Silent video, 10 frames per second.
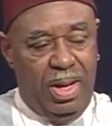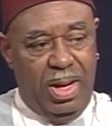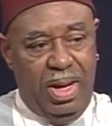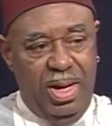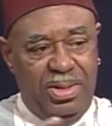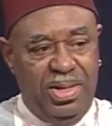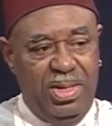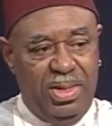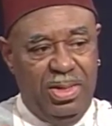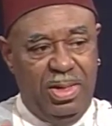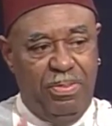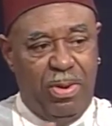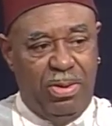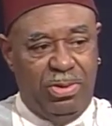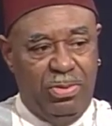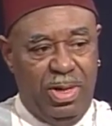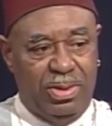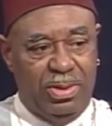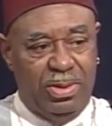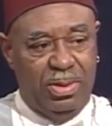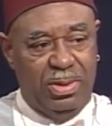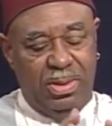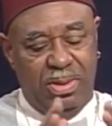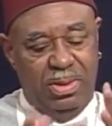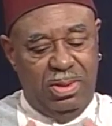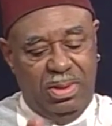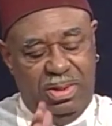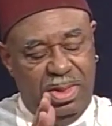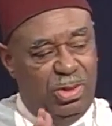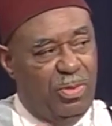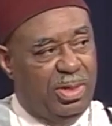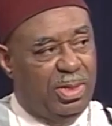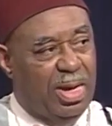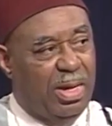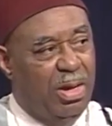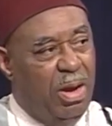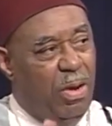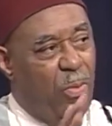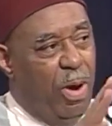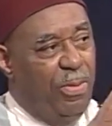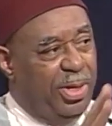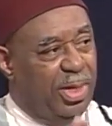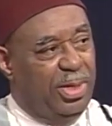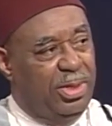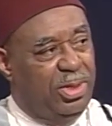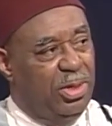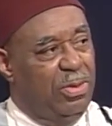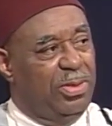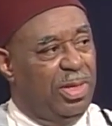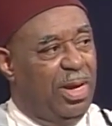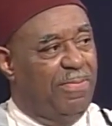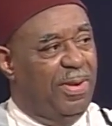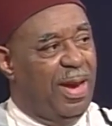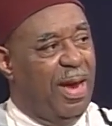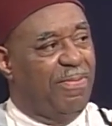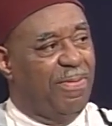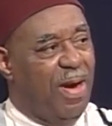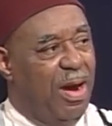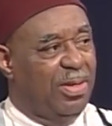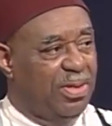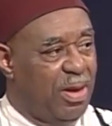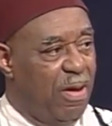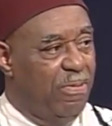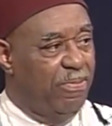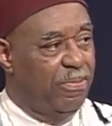In his teachings, he brought to us a situation like where we could choose to live the life of higher self